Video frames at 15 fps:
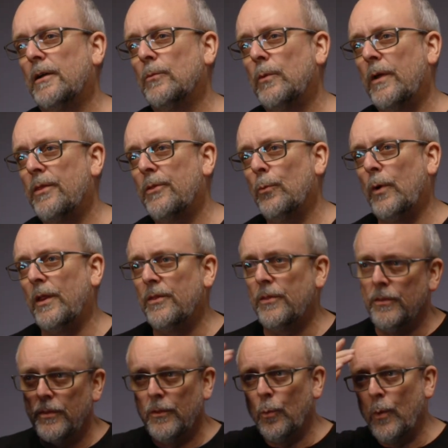with
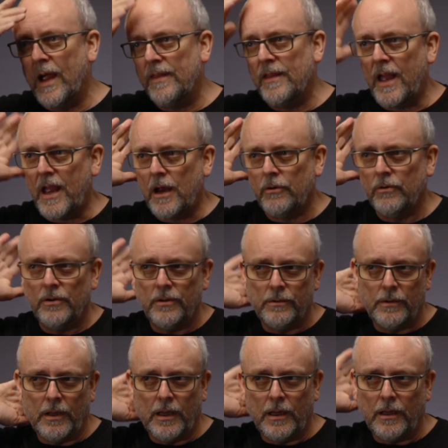the way the hair
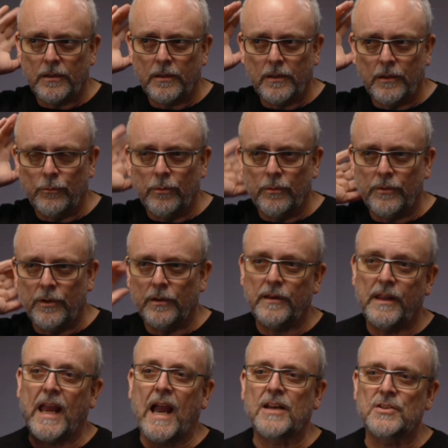and
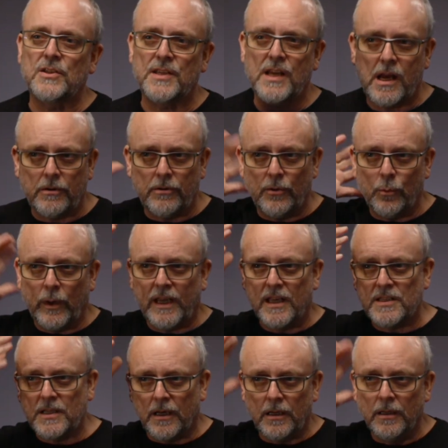the actor's hair and the
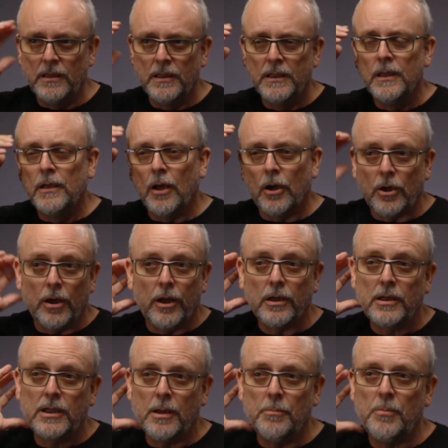wig are
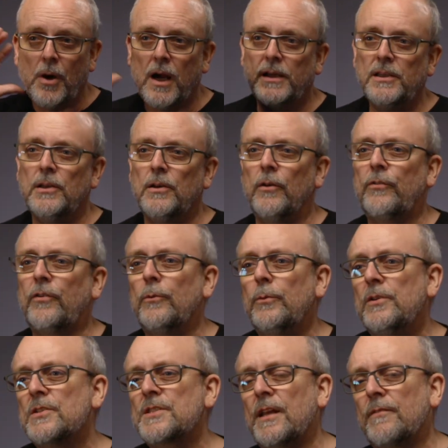gonna combine. You know, so
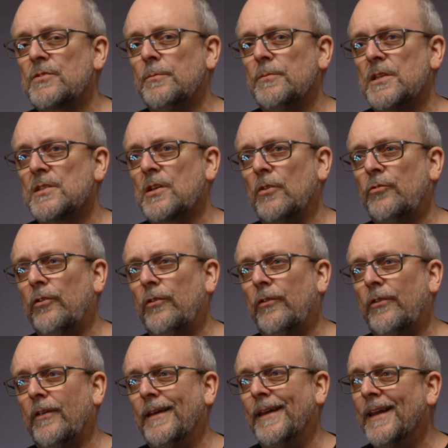we just have some
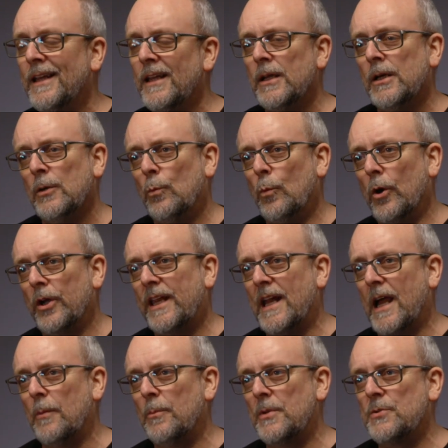discussions and work it
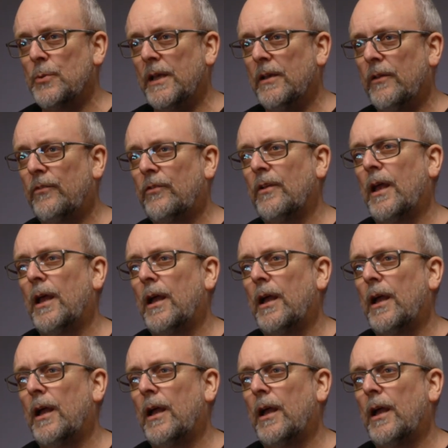out between us